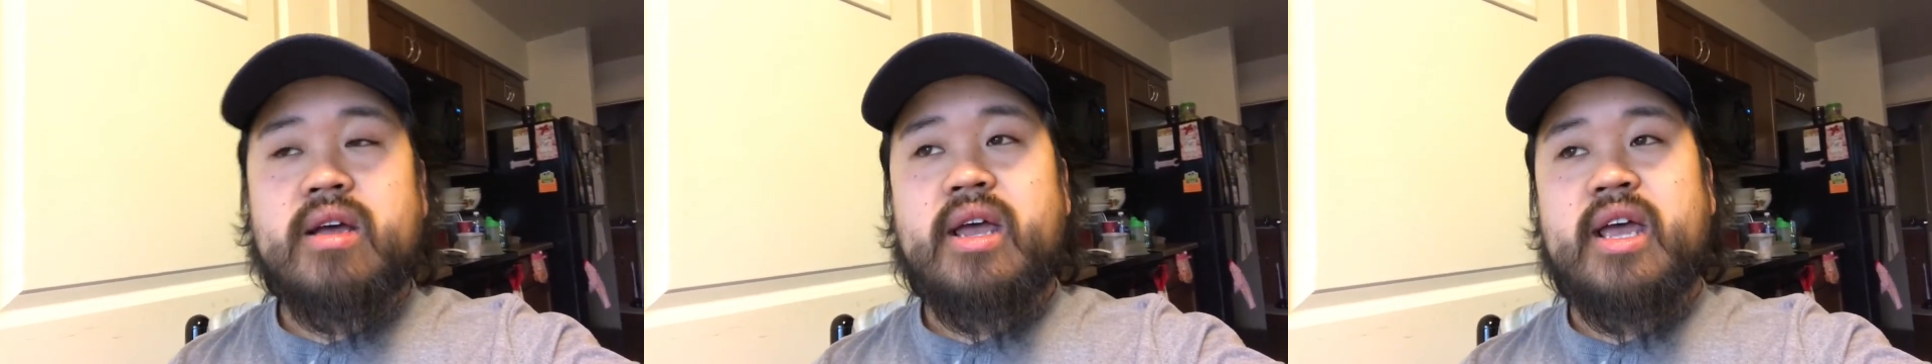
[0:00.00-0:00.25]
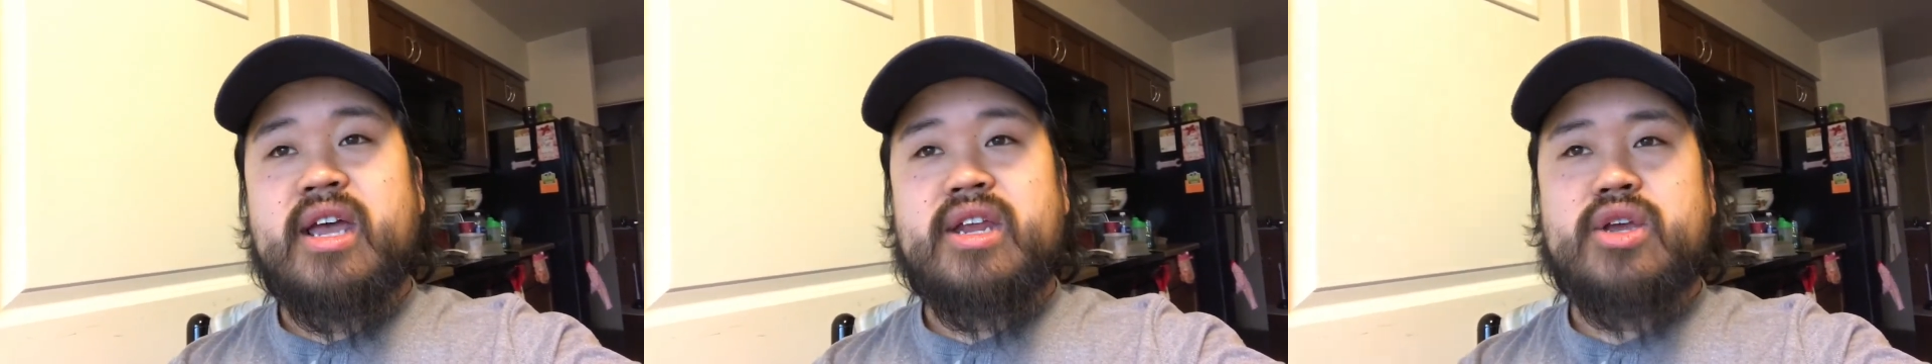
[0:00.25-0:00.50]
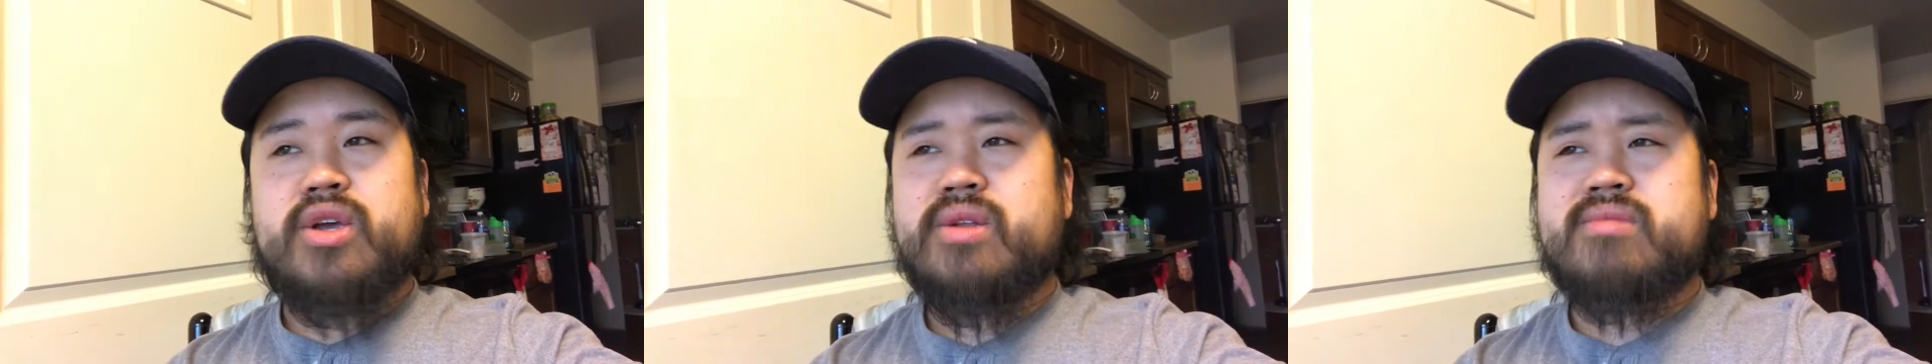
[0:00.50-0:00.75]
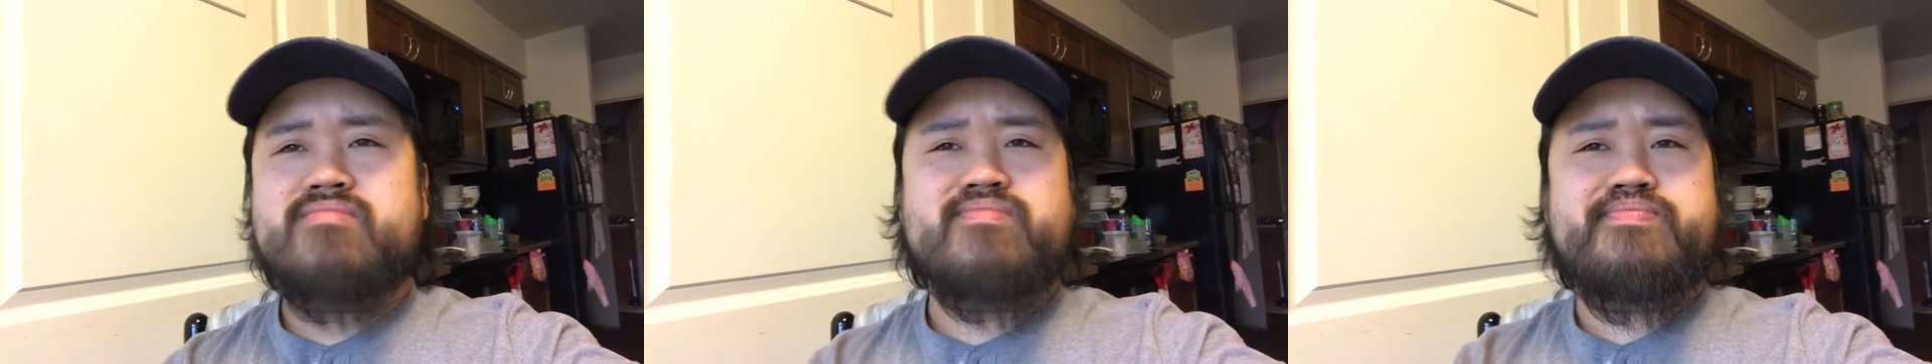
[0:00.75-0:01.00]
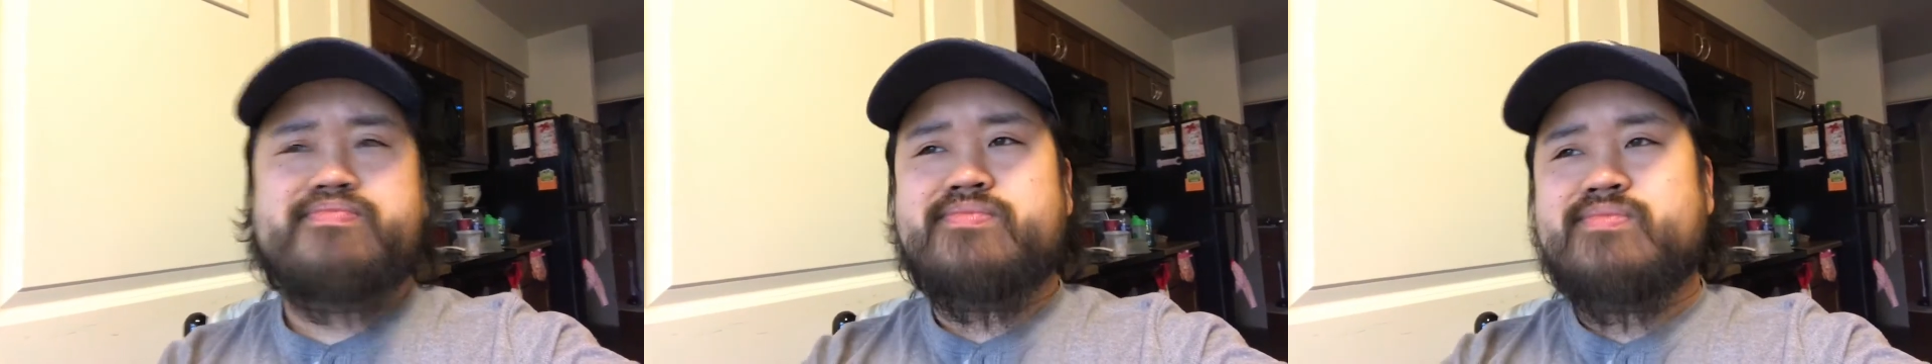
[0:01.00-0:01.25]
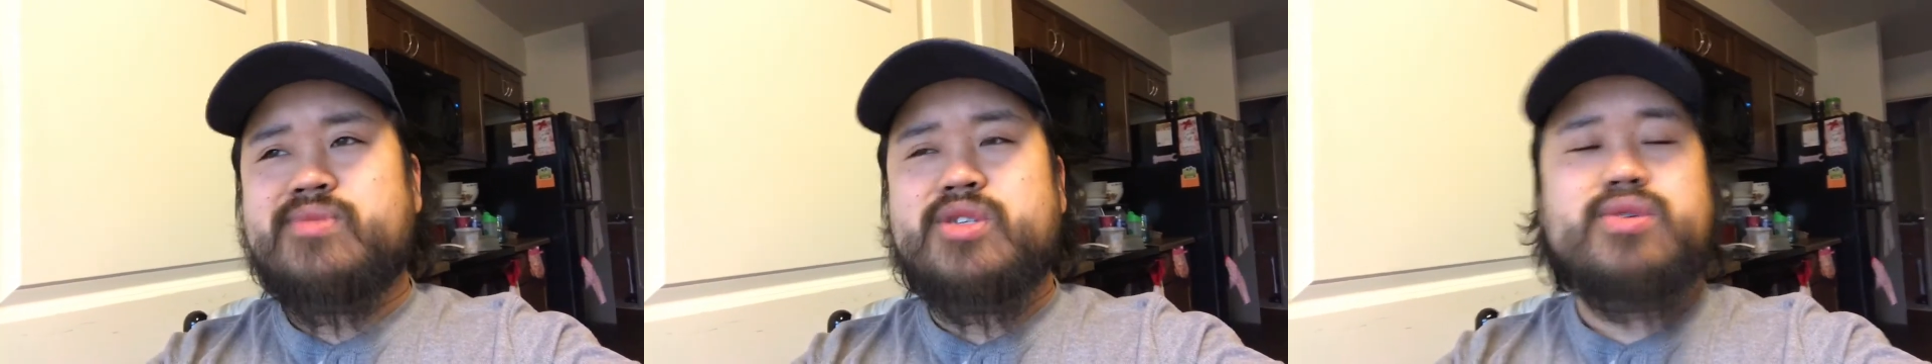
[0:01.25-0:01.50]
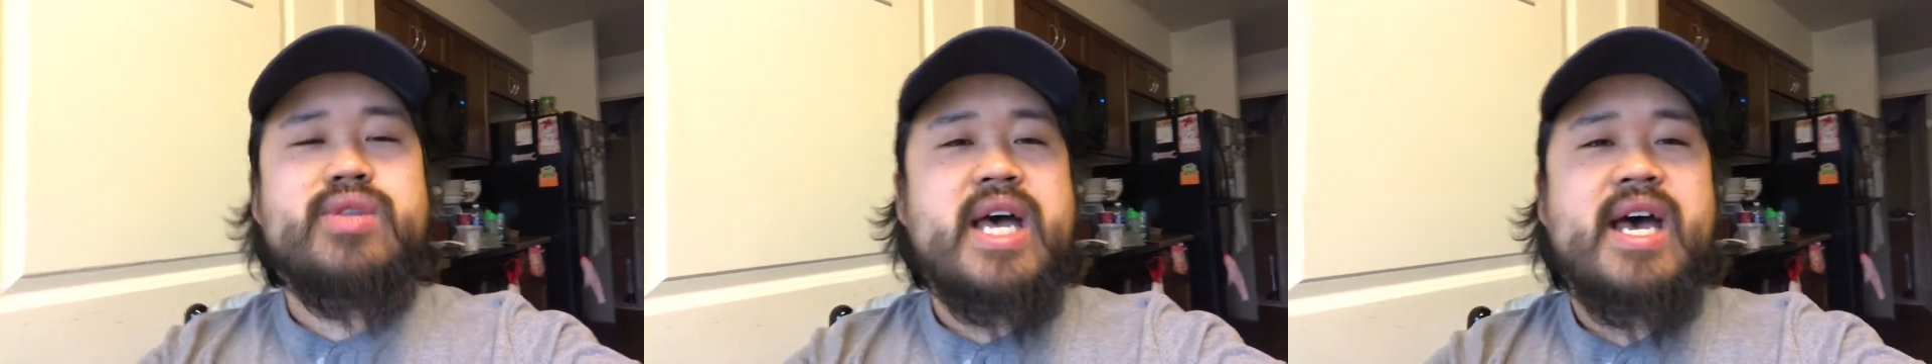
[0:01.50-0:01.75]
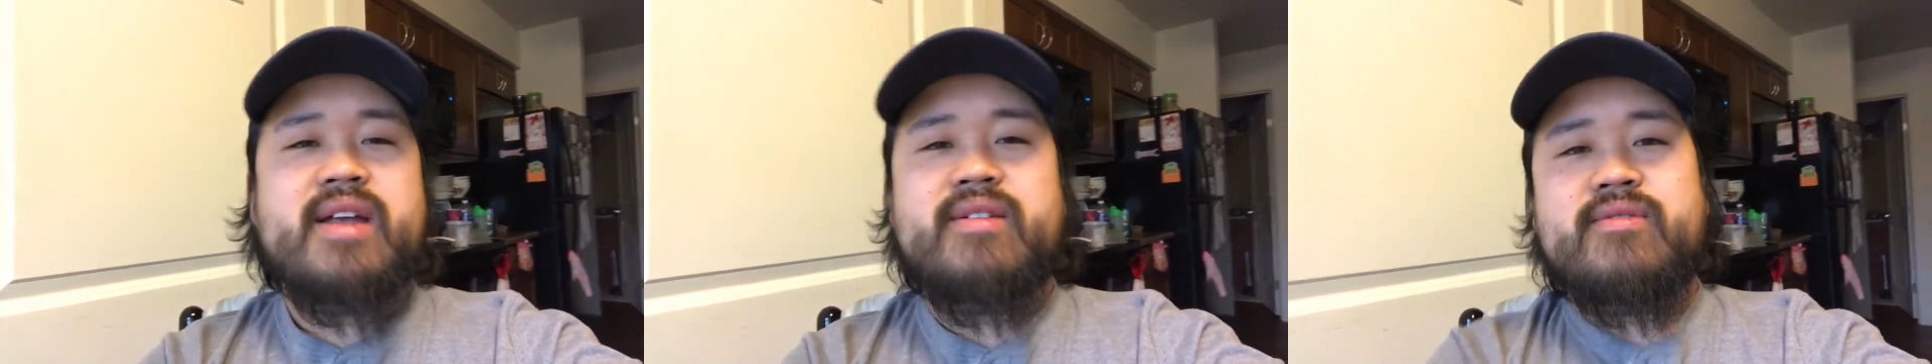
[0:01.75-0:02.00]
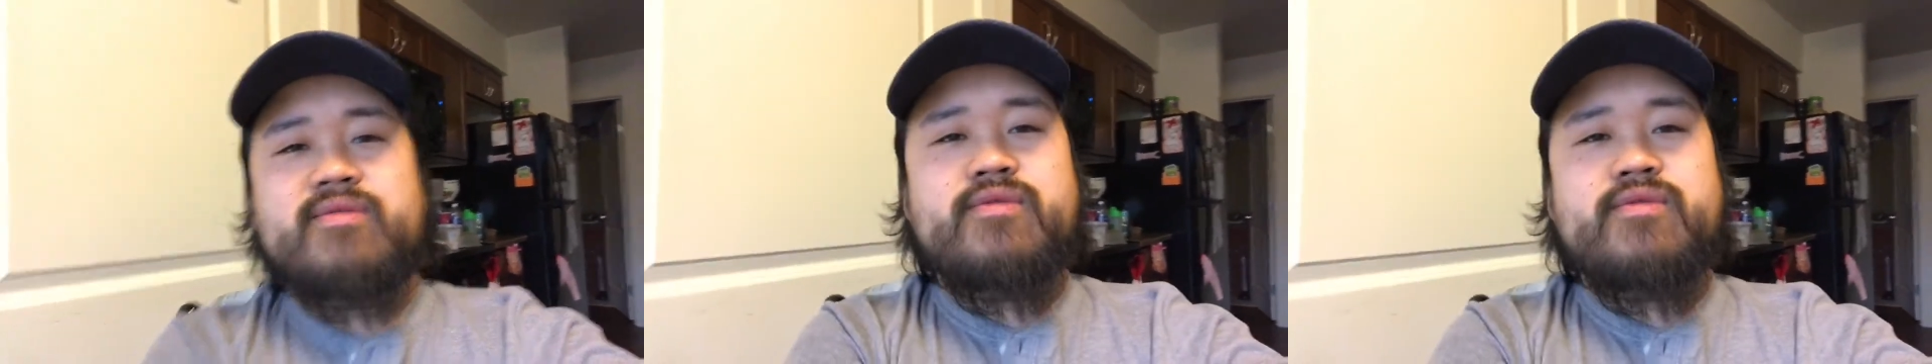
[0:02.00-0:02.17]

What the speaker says: And you could do that